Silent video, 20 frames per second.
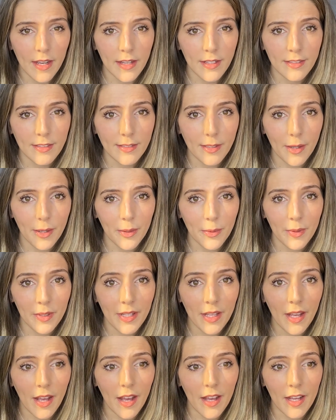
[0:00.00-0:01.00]
So
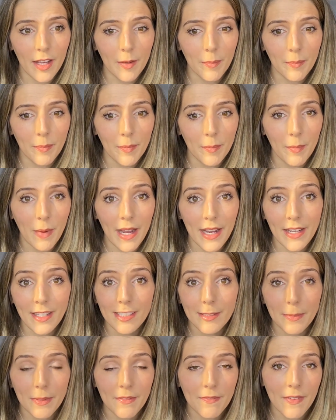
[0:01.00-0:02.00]
um, my
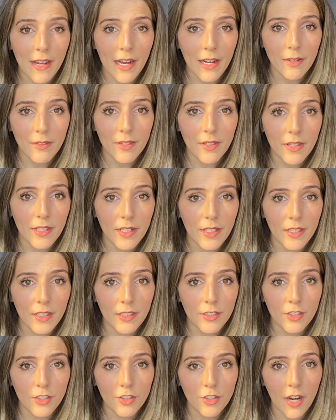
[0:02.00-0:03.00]
husband found the
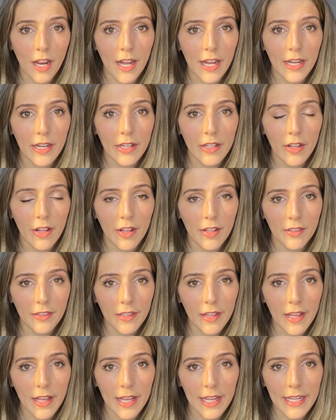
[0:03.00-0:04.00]
trial
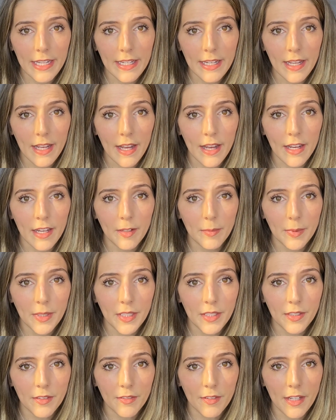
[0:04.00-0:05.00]
online. Um,
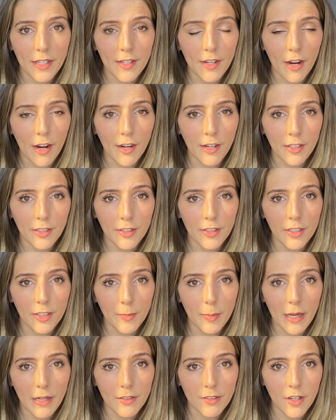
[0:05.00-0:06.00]
he read an article
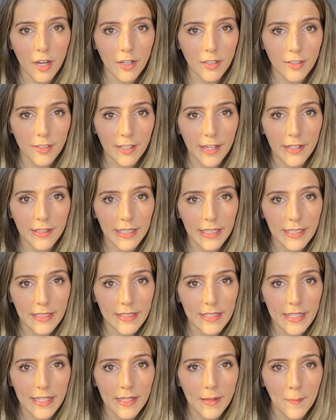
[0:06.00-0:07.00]
about Dr.
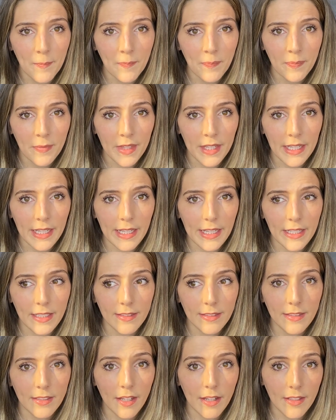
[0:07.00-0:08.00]
Al-Hendy. He's
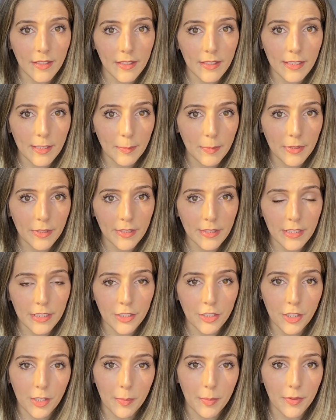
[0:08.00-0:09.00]
done this
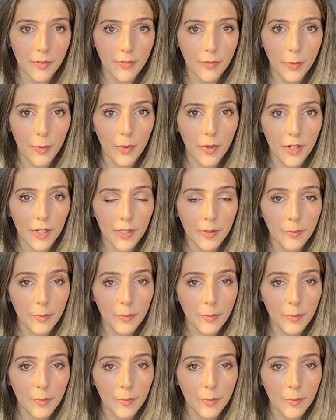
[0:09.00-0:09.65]
procedure before.